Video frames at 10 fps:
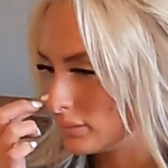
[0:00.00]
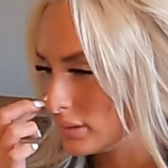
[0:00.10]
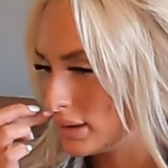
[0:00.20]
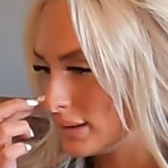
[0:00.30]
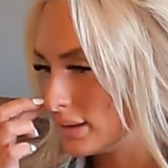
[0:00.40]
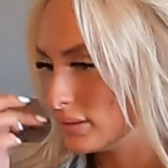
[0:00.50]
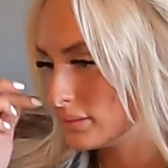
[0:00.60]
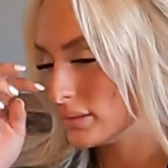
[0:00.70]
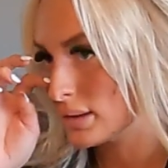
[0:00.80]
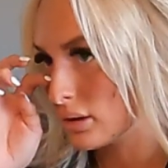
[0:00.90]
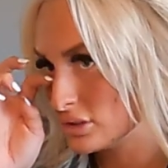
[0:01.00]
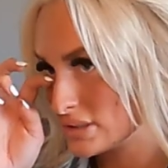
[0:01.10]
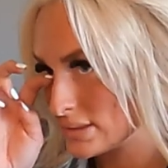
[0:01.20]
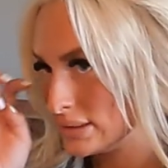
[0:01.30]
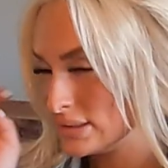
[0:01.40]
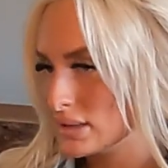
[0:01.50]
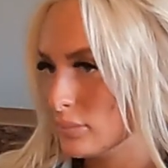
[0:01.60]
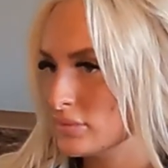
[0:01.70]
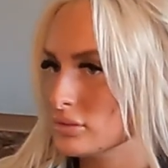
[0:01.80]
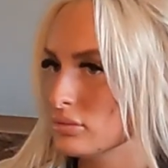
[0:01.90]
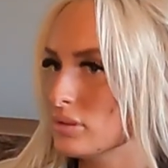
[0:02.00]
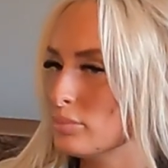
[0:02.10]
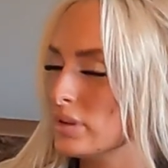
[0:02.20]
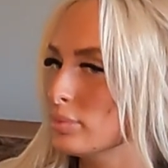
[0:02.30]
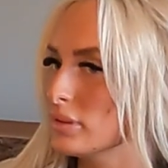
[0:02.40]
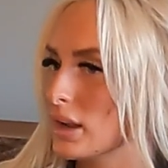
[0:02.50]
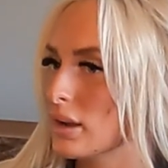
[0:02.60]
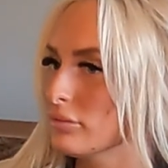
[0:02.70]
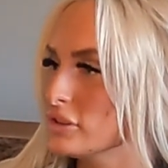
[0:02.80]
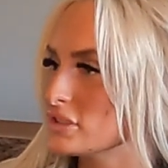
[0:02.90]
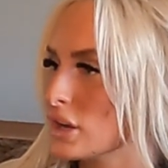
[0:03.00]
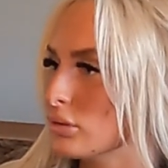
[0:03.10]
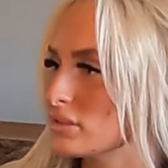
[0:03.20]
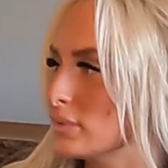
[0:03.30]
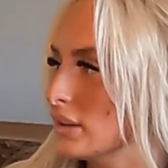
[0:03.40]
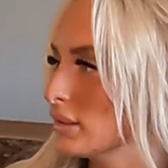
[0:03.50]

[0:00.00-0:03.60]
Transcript: It all just leads up to the people that have reached out to me.